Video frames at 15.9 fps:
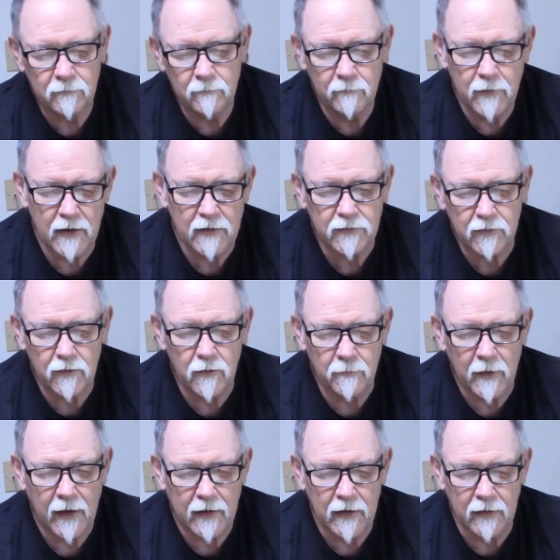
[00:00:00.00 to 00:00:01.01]
best
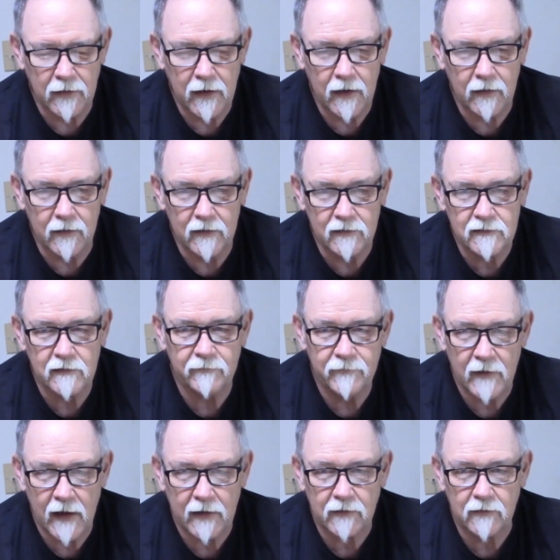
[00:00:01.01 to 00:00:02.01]
group I can get is the
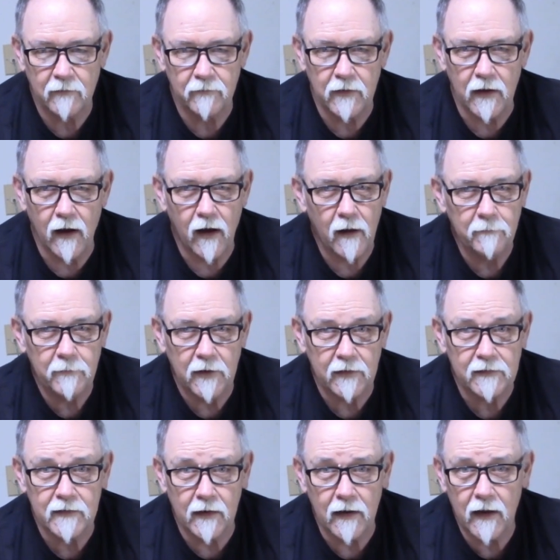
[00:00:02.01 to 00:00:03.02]
fact of the
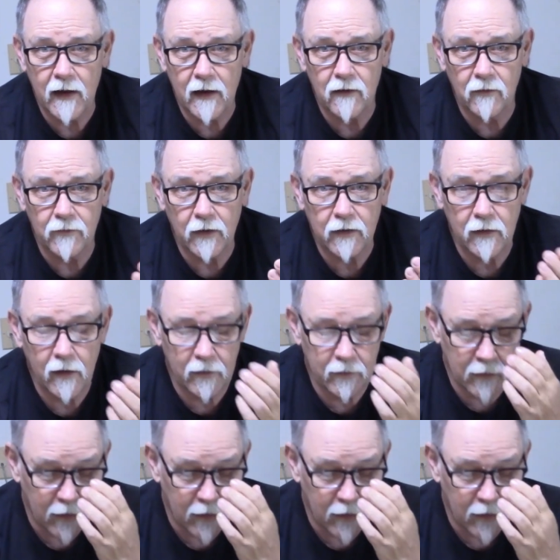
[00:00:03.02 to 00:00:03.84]
optics that I had on the gun.